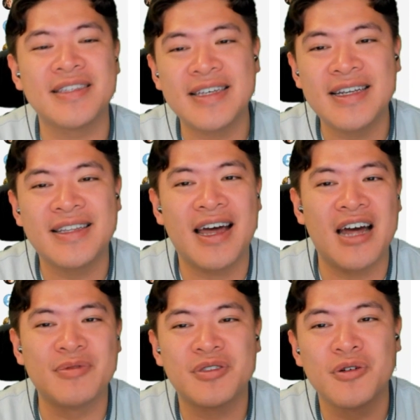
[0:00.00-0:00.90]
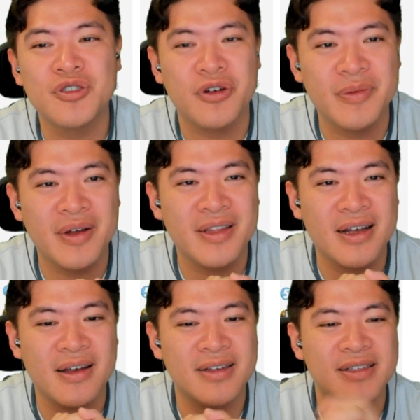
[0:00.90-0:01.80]
deleted that. I'm so sorry about
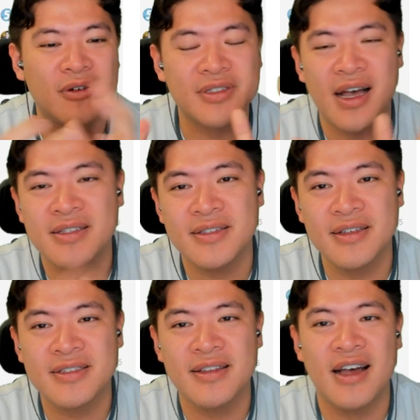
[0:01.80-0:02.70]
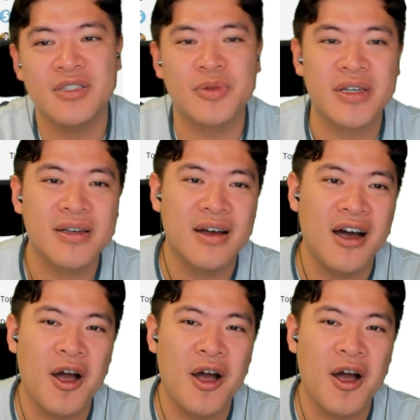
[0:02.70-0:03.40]
that, guys. That was listed last week.